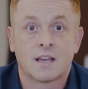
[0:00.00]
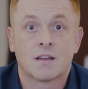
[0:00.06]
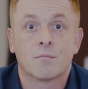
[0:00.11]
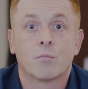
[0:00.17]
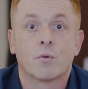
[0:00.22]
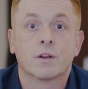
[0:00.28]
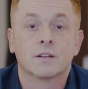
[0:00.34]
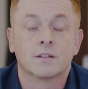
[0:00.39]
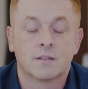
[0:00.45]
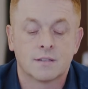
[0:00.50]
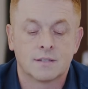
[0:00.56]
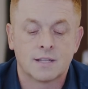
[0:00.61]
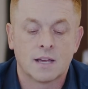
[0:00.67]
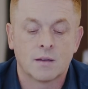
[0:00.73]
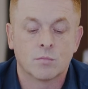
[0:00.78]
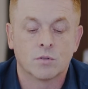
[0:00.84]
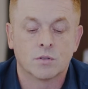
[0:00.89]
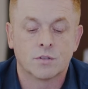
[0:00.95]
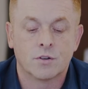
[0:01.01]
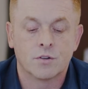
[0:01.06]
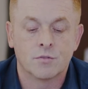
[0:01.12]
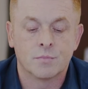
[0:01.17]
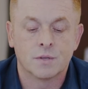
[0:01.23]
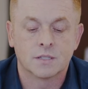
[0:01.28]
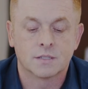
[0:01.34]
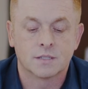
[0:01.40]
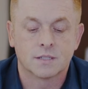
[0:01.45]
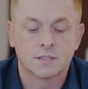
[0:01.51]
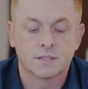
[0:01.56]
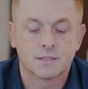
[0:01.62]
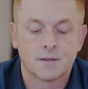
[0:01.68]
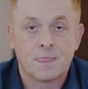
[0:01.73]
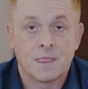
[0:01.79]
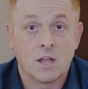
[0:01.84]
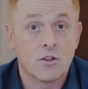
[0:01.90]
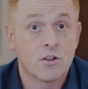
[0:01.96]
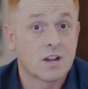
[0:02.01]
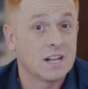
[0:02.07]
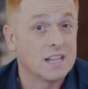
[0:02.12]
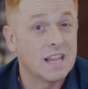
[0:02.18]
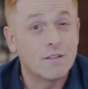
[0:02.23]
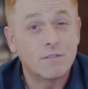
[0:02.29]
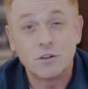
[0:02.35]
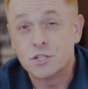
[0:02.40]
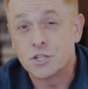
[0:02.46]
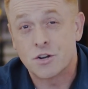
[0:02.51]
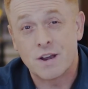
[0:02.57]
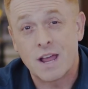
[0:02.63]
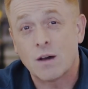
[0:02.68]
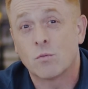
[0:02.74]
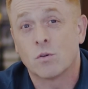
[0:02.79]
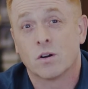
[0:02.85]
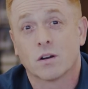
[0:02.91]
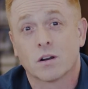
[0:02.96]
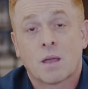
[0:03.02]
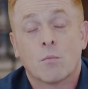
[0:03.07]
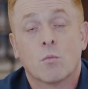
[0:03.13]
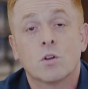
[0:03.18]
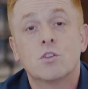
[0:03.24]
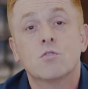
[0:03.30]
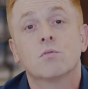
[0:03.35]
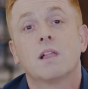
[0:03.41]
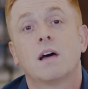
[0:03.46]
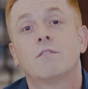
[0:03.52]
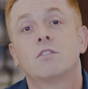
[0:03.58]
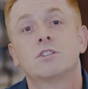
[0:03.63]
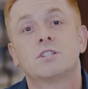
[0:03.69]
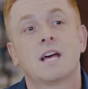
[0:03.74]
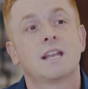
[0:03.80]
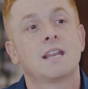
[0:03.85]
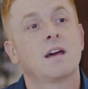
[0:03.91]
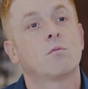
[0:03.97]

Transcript: they can bring to the table in their new business. Then you're going to leverage your network. And when you leverage that